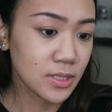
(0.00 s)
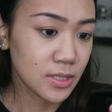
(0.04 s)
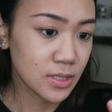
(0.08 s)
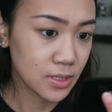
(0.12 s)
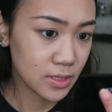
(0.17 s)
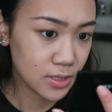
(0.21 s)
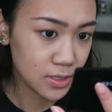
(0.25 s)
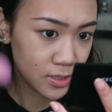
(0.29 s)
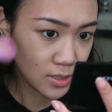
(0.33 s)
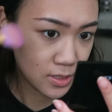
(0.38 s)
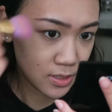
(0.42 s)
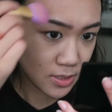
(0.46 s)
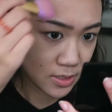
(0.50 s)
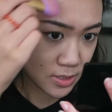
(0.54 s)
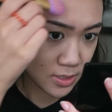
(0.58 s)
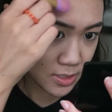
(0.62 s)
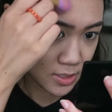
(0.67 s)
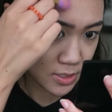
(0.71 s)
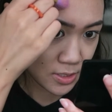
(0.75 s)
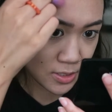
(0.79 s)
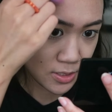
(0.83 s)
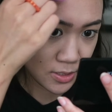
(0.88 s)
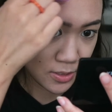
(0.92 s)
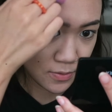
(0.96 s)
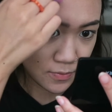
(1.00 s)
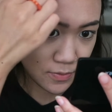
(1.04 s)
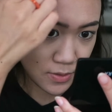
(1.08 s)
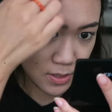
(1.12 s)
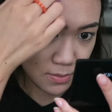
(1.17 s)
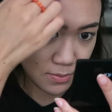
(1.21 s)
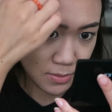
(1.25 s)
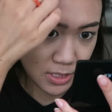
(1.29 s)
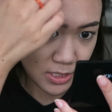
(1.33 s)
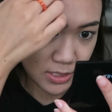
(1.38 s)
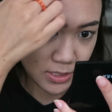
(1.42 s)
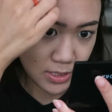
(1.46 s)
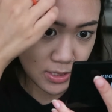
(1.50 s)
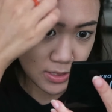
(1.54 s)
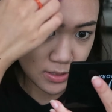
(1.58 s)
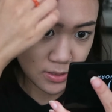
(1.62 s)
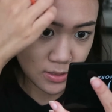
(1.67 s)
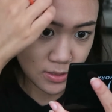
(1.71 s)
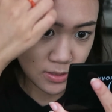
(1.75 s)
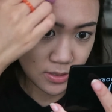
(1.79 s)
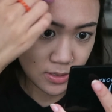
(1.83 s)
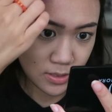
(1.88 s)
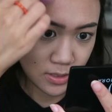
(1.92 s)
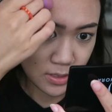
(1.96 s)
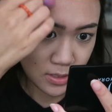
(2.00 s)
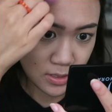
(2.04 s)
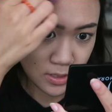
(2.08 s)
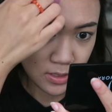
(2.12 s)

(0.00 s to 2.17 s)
Does that make sense?